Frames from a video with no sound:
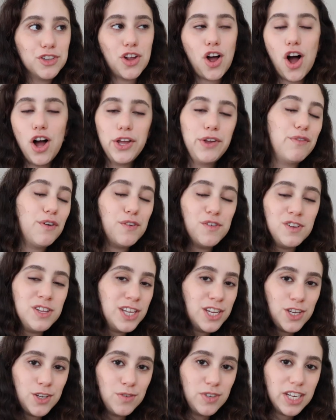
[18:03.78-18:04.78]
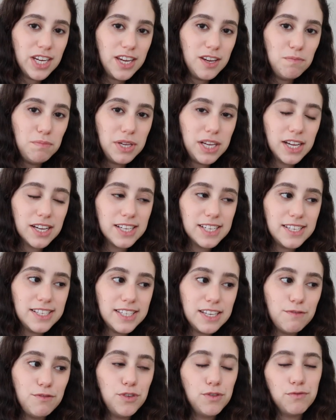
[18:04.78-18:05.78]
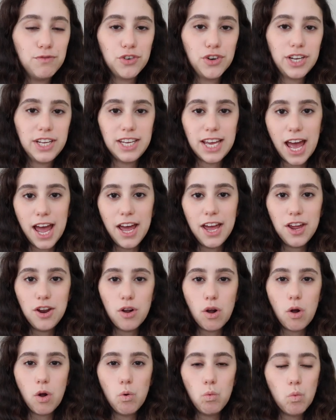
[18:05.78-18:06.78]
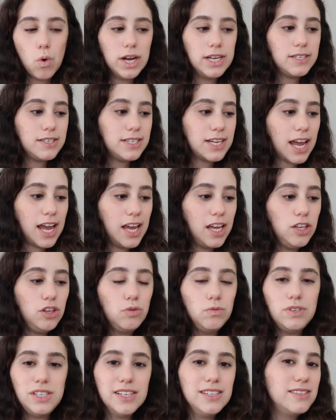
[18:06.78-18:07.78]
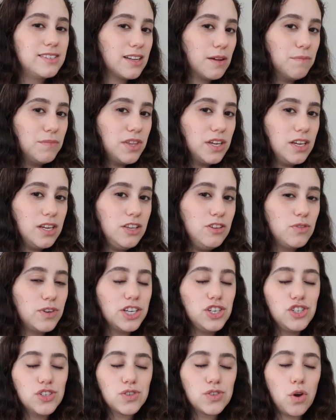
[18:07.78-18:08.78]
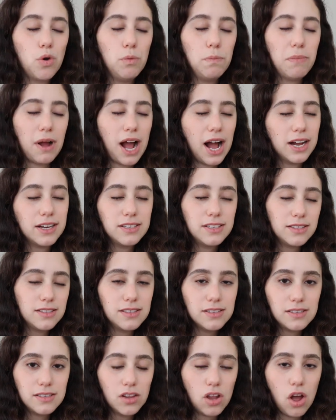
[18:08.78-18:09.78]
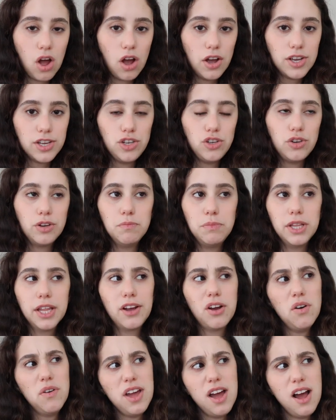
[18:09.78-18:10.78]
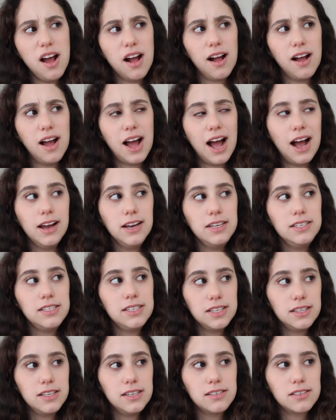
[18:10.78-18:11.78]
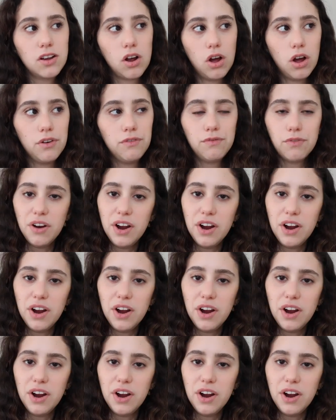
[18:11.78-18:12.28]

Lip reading: log of everything you did, because if you forget what day you did something, you can just go back to this log and you can be like, oh yeah, I did this on